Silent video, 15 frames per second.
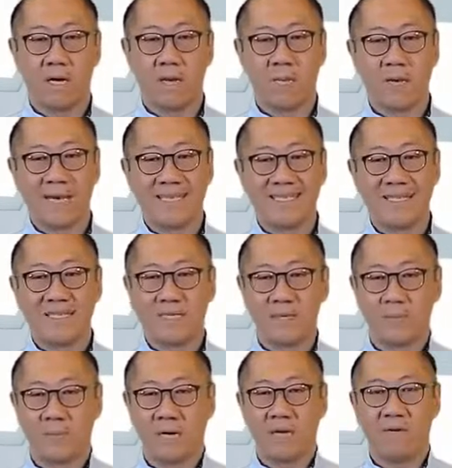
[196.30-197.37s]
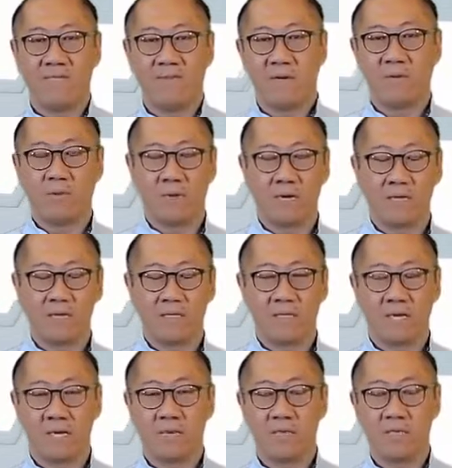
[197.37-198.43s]
existing brand, very well
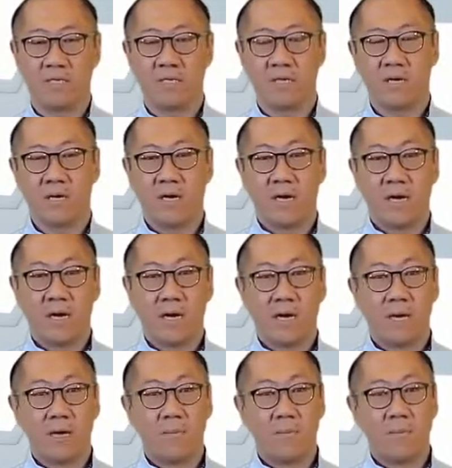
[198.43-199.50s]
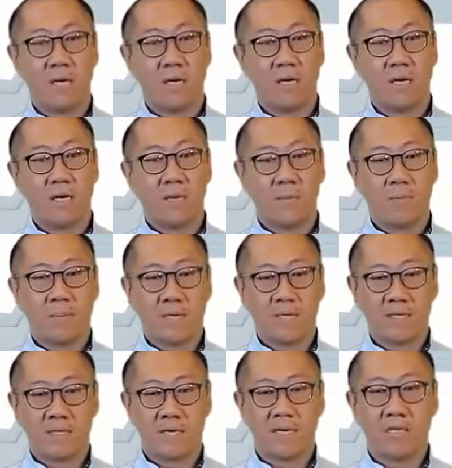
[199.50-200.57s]
established, but
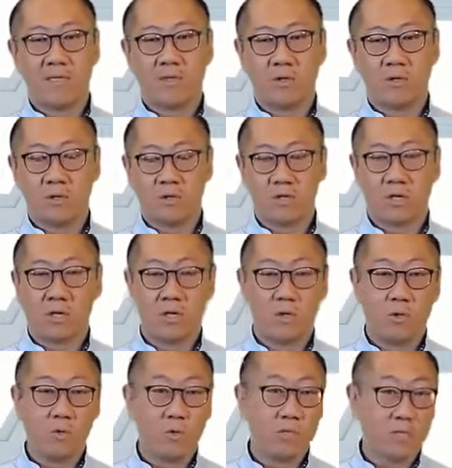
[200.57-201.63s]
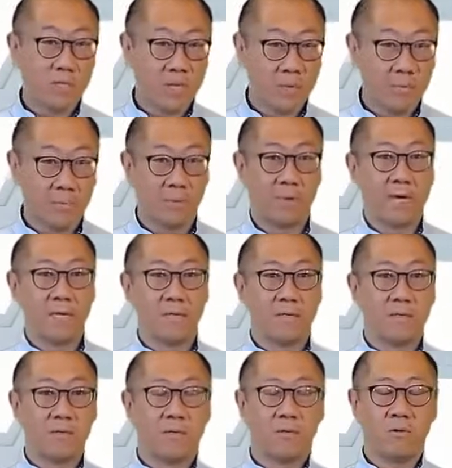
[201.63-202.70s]
decided to launch a new
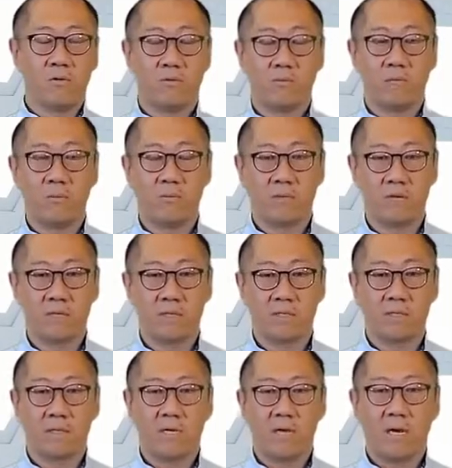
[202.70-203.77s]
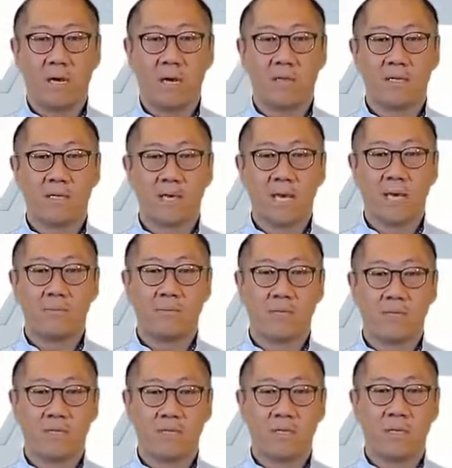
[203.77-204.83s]
sub-brand called Greenworks to
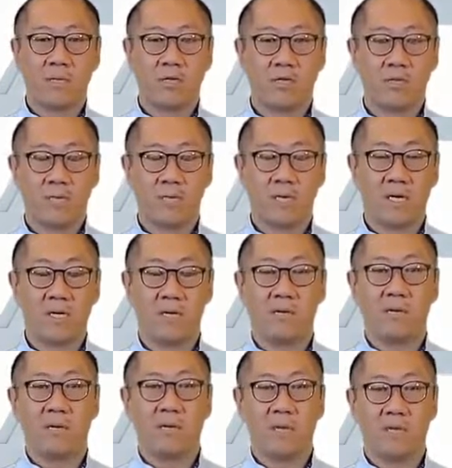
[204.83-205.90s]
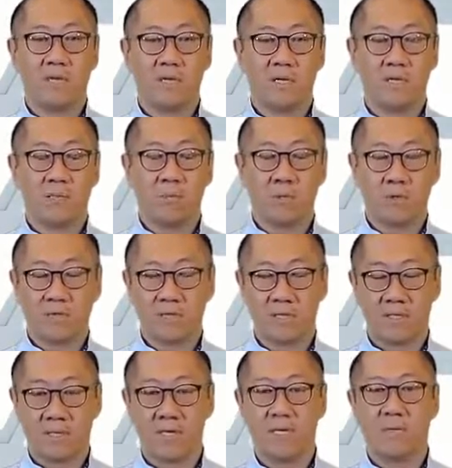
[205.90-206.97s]
capture the emerging market that wanted more
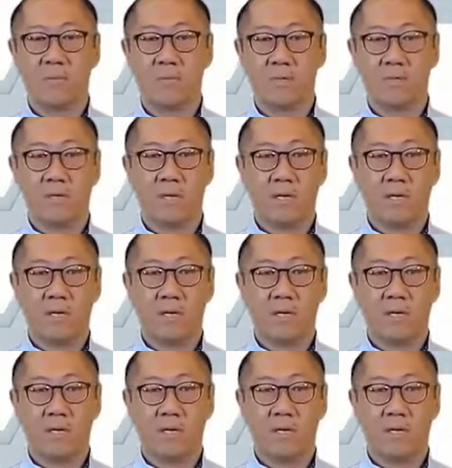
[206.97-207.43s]
sustainable